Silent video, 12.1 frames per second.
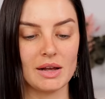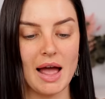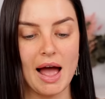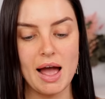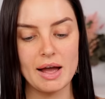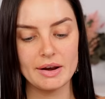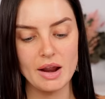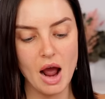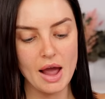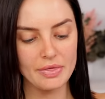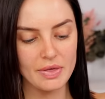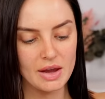And
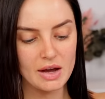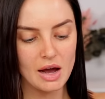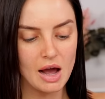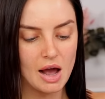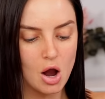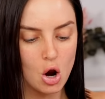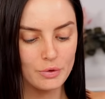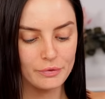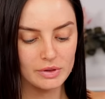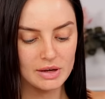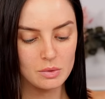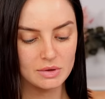I think
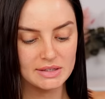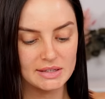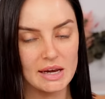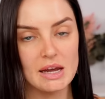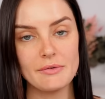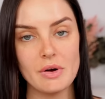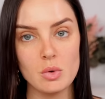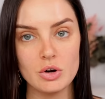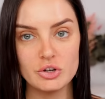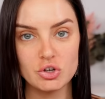hopefully we'll see if I want to